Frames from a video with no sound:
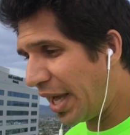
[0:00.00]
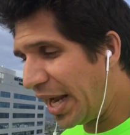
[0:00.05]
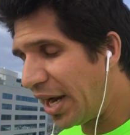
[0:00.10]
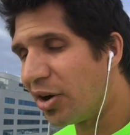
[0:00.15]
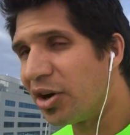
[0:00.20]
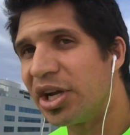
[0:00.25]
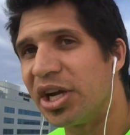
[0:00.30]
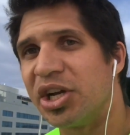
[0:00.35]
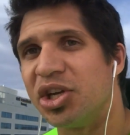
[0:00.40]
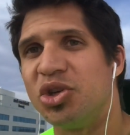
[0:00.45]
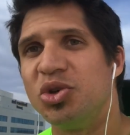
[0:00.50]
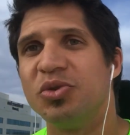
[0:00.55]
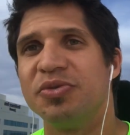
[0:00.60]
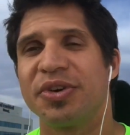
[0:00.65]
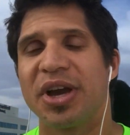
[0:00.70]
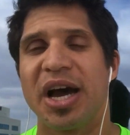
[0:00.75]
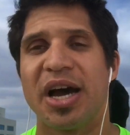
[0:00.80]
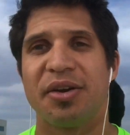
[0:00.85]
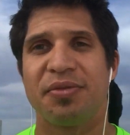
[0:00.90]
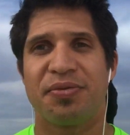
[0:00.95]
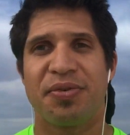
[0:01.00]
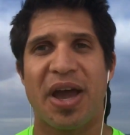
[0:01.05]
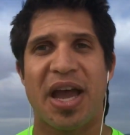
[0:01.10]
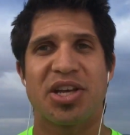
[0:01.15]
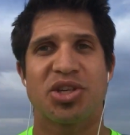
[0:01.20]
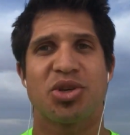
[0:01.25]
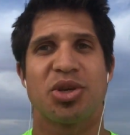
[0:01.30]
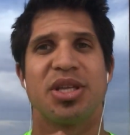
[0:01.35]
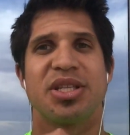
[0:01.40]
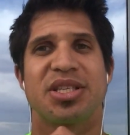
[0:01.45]
area, you've got
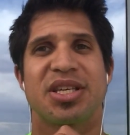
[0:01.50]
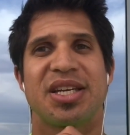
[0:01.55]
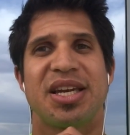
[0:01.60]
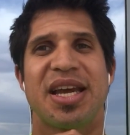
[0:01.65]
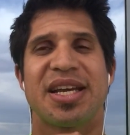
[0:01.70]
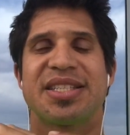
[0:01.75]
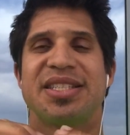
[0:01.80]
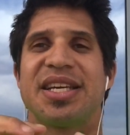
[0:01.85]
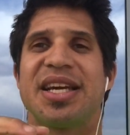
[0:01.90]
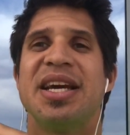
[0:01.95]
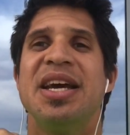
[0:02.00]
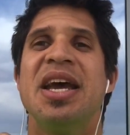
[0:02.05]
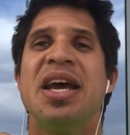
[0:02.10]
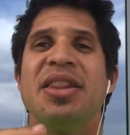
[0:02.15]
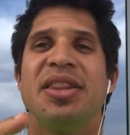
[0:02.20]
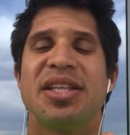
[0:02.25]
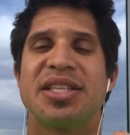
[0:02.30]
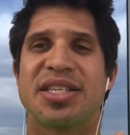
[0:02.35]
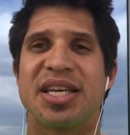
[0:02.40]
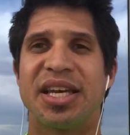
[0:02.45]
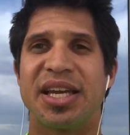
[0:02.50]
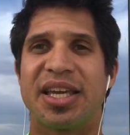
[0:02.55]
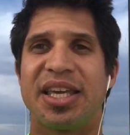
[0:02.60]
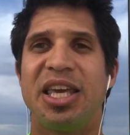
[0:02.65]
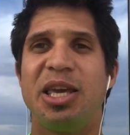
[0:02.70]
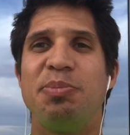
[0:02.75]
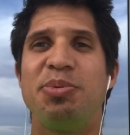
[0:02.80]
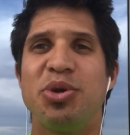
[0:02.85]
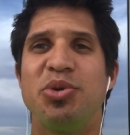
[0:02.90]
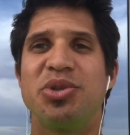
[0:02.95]
fascia that's connecting, that's going to
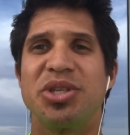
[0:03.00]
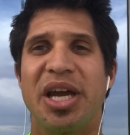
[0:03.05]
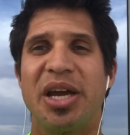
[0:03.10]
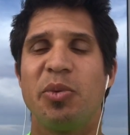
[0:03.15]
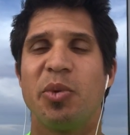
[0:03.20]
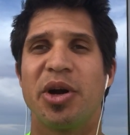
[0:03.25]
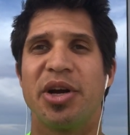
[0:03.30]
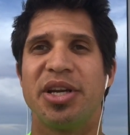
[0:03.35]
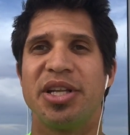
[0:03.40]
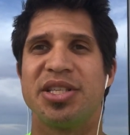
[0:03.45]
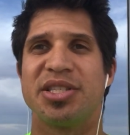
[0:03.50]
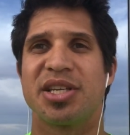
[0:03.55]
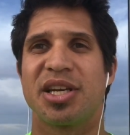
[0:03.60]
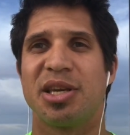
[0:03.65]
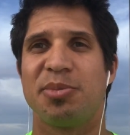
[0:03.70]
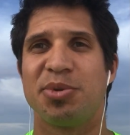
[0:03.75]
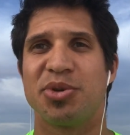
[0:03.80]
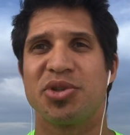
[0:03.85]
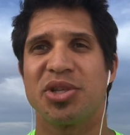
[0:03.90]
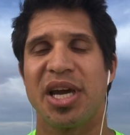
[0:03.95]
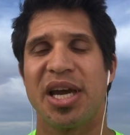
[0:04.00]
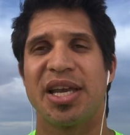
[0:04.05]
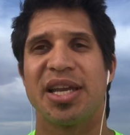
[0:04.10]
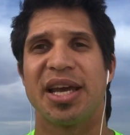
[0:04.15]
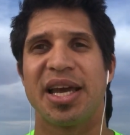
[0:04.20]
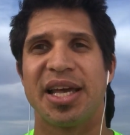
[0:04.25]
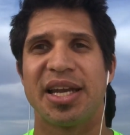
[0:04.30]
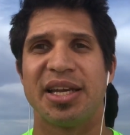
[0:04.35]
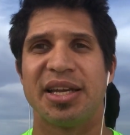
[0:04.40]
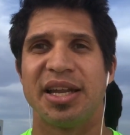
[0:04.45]
keep you tight where it needs to keep you tight
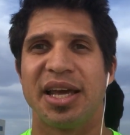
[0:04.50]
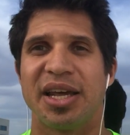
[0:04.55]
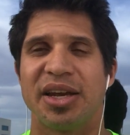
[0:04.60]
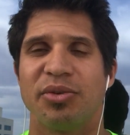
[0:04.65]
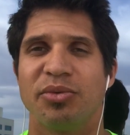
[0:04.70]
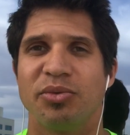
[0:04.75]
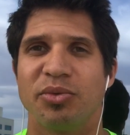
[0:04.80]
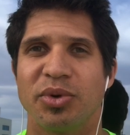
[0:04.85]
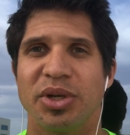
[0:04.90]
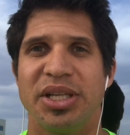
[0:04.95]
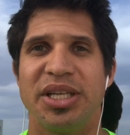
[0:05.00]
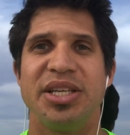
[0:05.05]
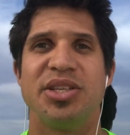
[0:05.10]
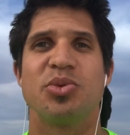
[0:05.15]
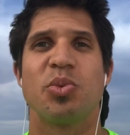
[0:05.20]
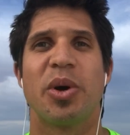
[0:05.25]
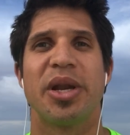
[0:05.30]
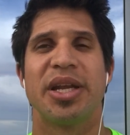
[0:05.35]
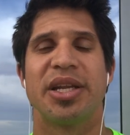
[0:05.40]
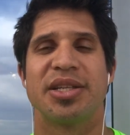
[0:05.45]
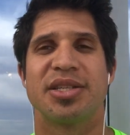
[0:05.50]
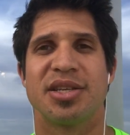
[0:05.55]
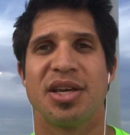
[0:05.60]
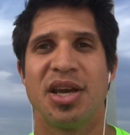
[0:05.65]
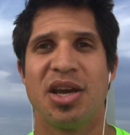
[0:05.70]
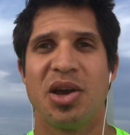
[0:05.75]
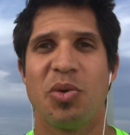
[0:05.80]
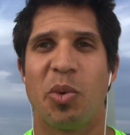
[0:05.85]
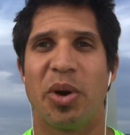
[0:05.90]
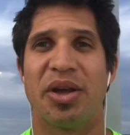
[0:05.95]
and release when it
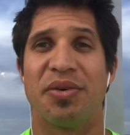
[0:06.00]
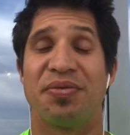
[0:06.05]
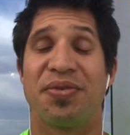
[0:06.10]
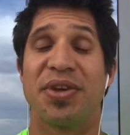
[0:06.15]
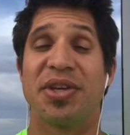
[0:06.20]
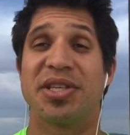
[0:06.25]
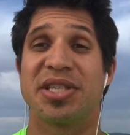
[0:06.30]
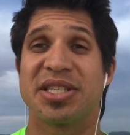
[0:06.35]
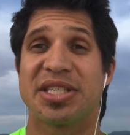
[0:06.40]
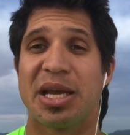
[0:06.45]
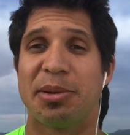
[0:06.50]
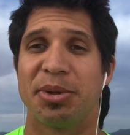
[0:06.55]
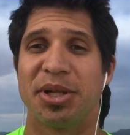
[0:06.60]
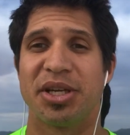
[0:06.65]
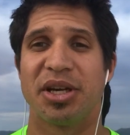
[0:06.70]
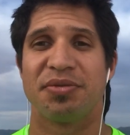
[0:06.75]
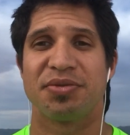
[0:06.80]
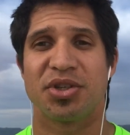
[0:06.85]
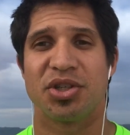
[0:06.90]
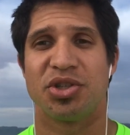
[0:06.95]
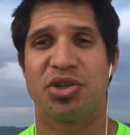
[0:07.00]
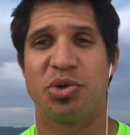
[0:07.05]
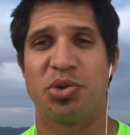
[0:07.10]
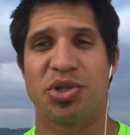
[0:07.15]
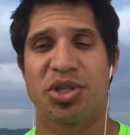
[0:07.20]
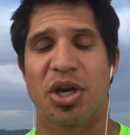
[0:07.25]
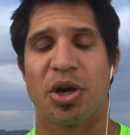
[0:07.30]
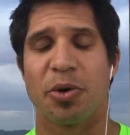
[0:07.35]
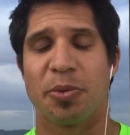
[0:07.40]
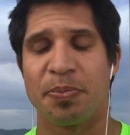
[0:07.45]
feels stable enough to do
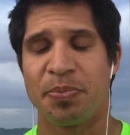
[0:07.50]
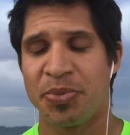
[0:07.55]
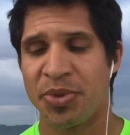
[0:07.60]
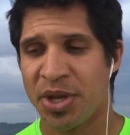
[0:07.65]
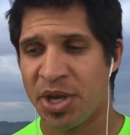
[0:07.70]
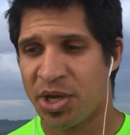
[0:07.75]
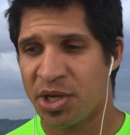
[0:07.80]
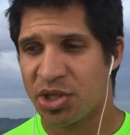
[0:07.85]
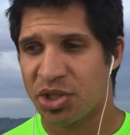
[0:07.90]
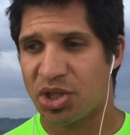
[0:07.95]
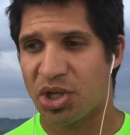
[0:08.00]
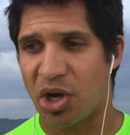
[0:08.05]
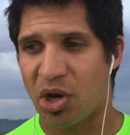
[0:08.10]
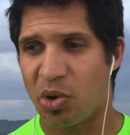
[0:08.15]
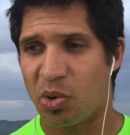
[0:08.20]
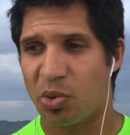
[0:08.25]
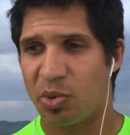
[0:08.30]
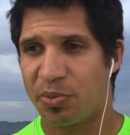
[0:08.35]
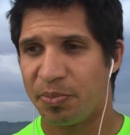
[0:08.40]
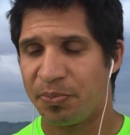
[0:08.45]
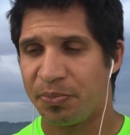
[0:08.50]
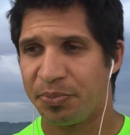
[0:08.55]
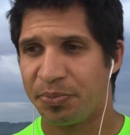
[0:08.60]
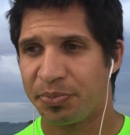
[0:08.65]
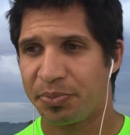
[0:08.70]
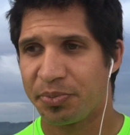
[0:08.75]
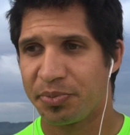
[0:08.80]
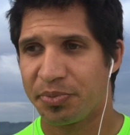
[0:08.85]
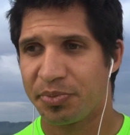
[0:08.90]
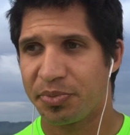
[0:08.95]
so. So
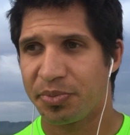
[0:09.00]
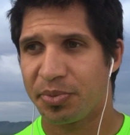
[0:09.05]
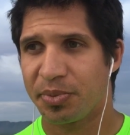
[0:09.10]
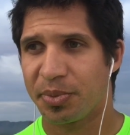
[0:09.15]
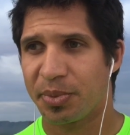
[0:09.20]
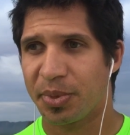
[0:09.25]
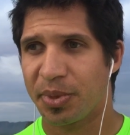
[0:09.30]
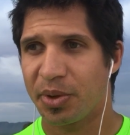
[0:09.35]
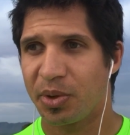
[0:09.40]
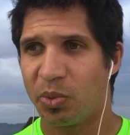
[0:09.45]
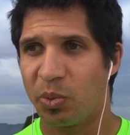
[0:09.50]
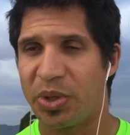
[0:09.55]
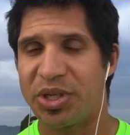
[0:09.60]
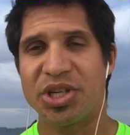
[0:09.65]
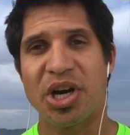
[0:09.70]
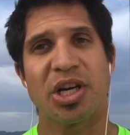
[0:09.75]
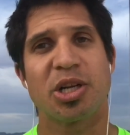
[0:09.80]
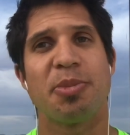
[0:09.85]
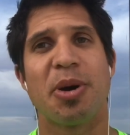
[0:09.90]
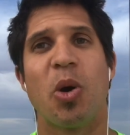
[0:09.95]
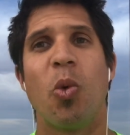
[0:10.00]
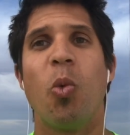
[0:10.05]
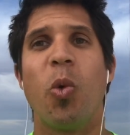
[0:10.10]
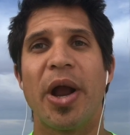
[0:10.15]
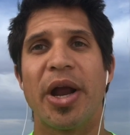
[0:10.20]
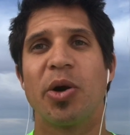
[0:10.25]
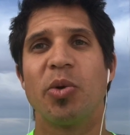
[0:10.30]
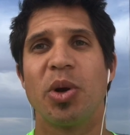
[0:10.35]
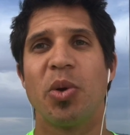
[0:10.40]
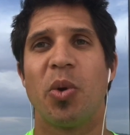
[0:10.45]
we talked about
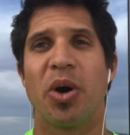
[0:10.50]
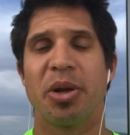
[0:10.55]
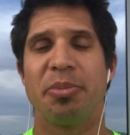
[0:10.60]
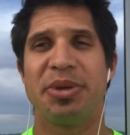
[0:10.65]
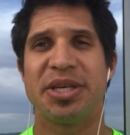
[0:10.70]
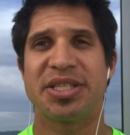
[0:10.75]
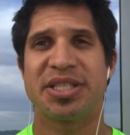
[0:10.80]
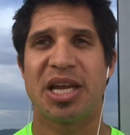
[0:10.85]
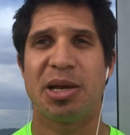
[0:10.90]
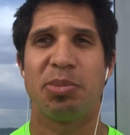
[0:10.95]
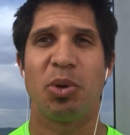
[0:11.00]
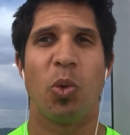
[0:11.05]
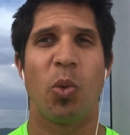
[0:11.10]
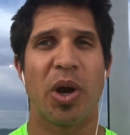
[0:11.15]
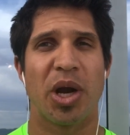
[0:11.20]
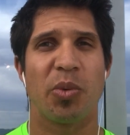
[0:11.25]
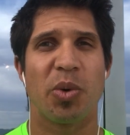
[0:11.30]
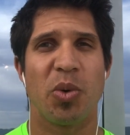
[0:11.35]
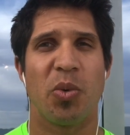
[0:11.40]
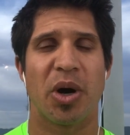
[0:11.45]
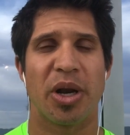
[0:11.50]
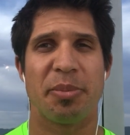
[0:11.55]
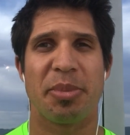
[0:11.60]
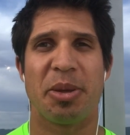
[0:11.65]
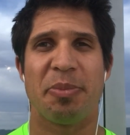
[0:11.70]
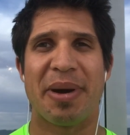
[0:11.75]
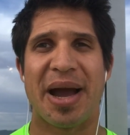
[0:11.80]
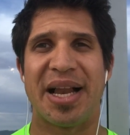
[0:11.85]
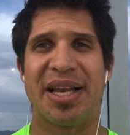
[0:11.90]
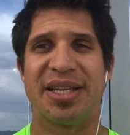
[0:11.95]
where we want to be stable, where we want to
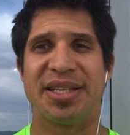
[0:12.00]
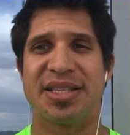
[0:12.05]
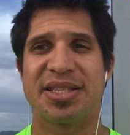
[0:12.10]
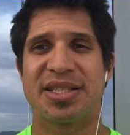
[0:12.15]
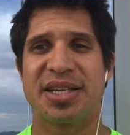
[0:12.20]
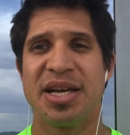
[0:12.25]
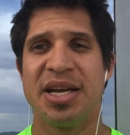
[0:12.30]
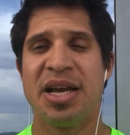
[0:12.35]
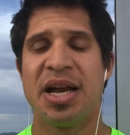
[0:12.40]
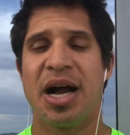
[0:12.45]
be balanced.